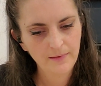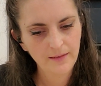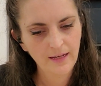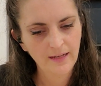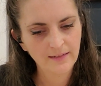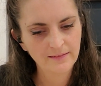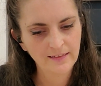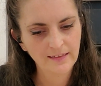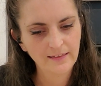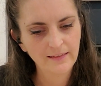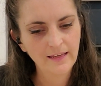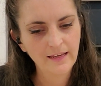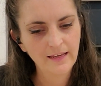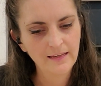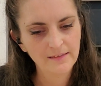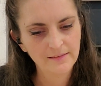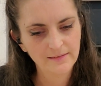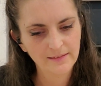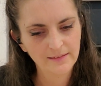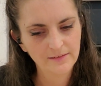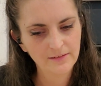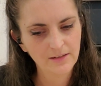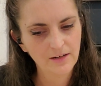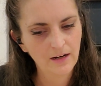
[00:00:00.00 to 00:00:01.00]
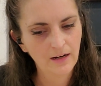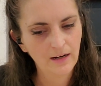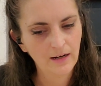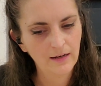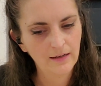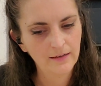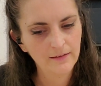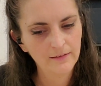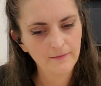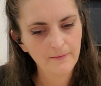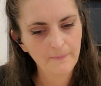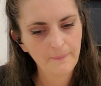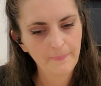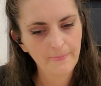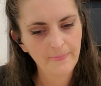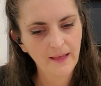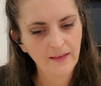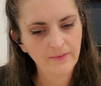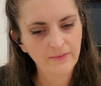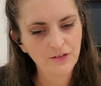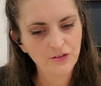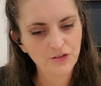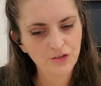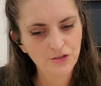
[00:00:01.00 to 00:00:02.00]
As I gaze in awe
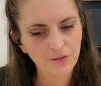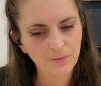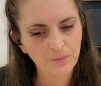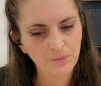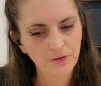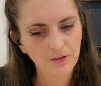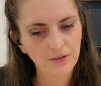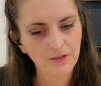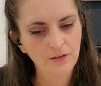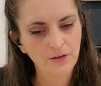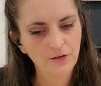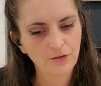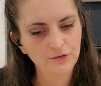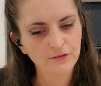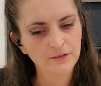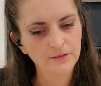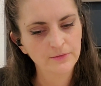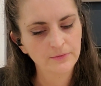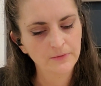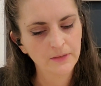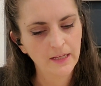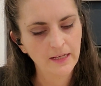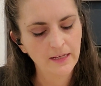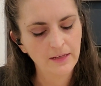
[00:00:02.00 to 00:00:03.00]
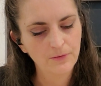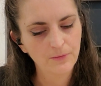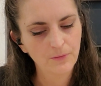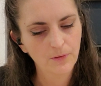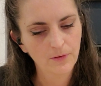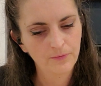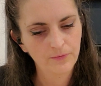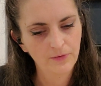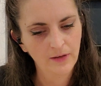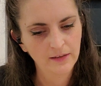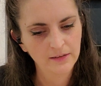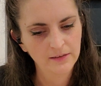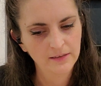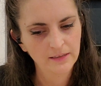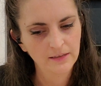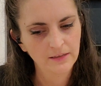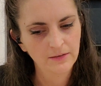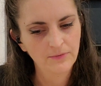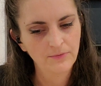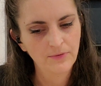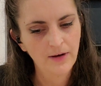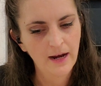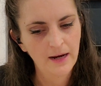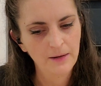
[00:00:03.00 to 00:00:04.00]
at the shimmering codes of light reflecting
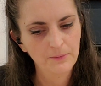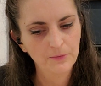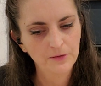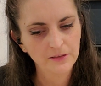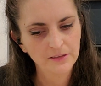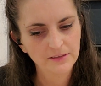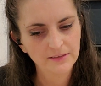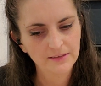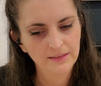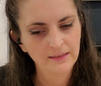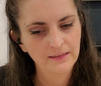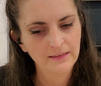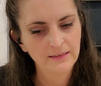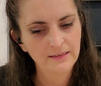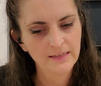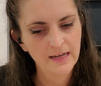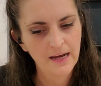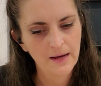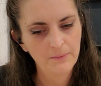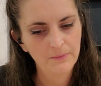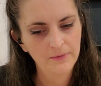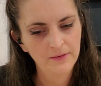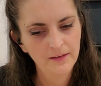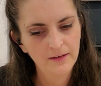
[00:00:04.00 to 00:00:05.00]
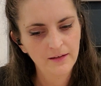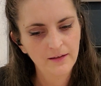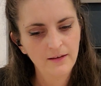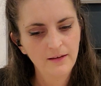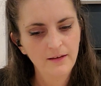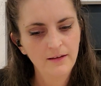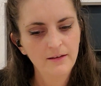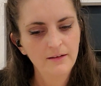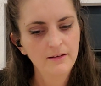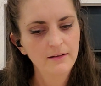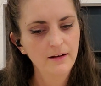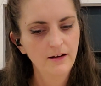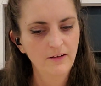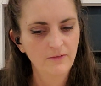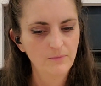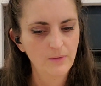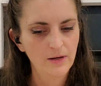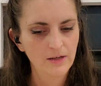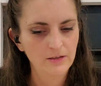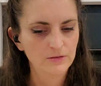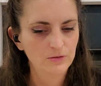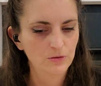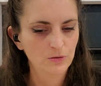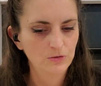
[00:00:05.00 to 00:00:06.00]
the vibrance and depth of
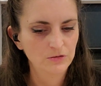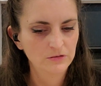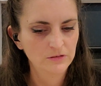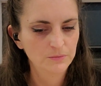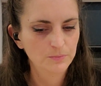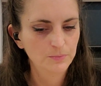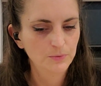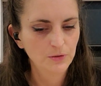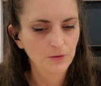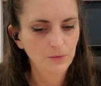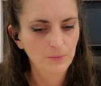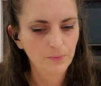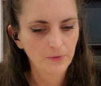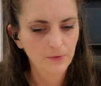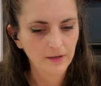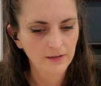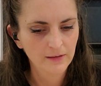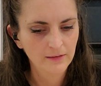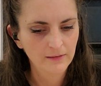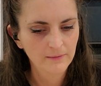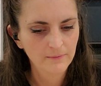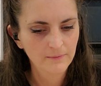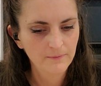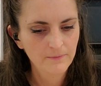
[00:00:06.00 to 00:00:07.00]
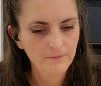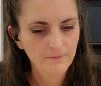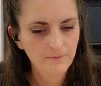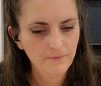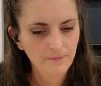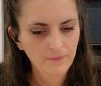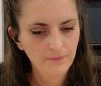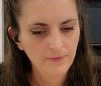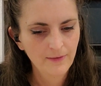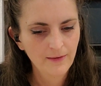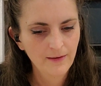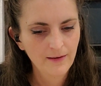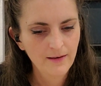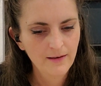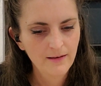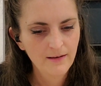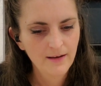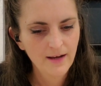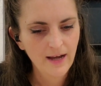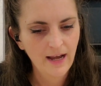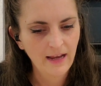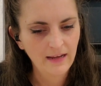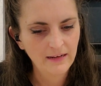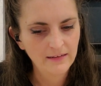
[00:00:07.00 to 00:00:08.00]
my soul's blueprint,
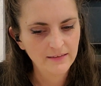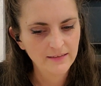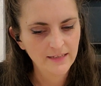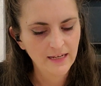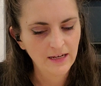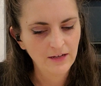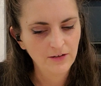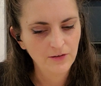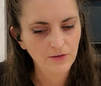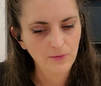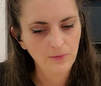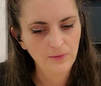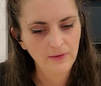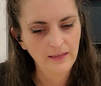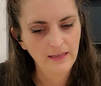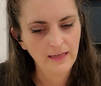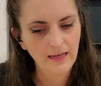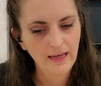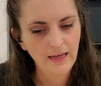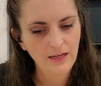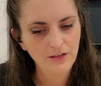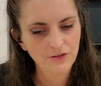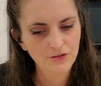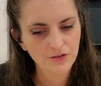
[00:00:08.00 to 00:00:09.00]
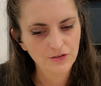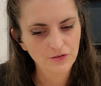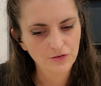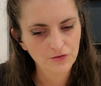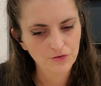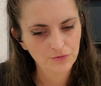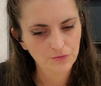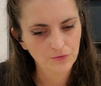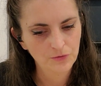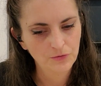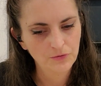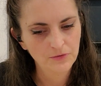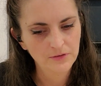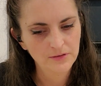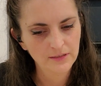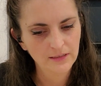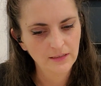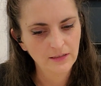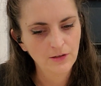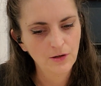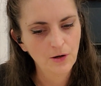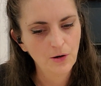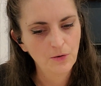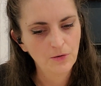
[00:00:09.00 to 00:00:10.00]
I entangle with the ancient truths
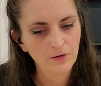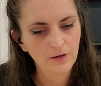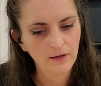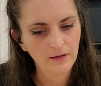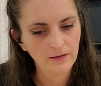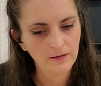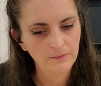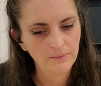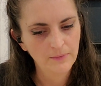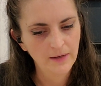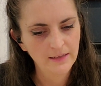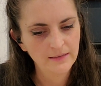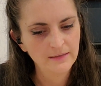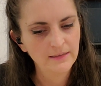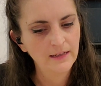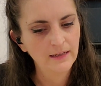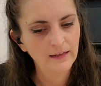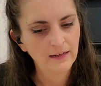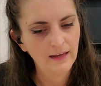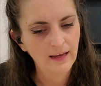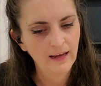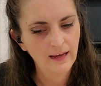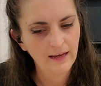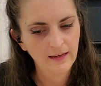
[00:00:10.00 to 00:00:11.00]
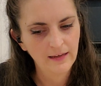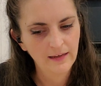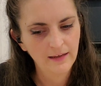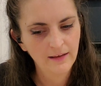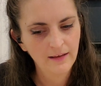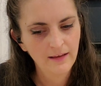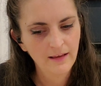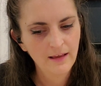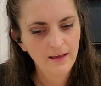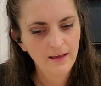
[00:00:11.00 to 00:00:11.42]
encoded in my DNA